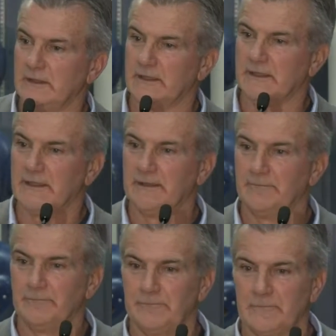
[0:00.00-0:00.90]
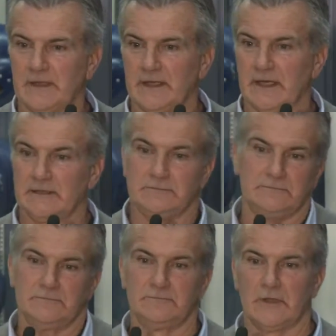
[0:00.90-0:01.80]
Um, and I,
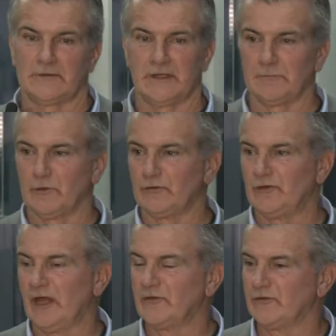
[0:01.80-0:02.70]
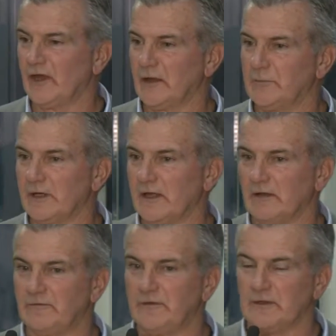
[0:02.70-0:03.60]
not that I'm going to change that, but I,
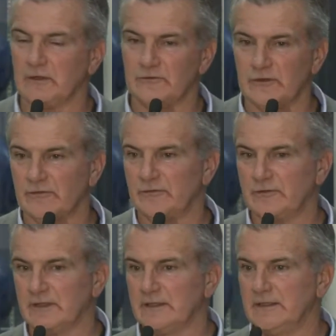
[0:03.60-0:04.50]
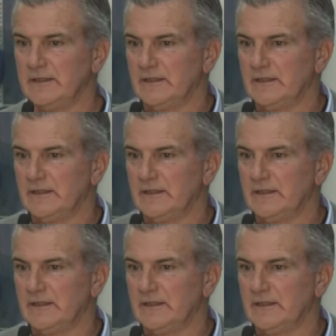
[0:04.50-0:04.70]
I feel as if uh,